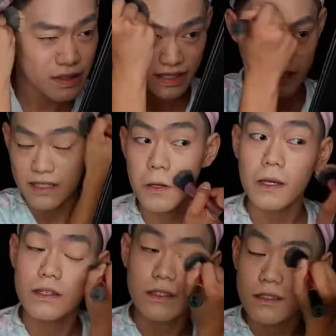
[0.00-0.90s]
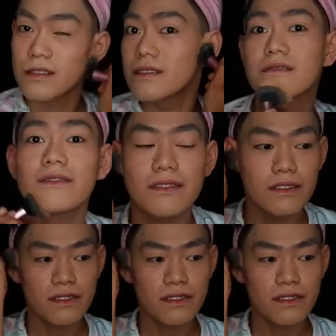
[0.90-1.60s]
after blending out our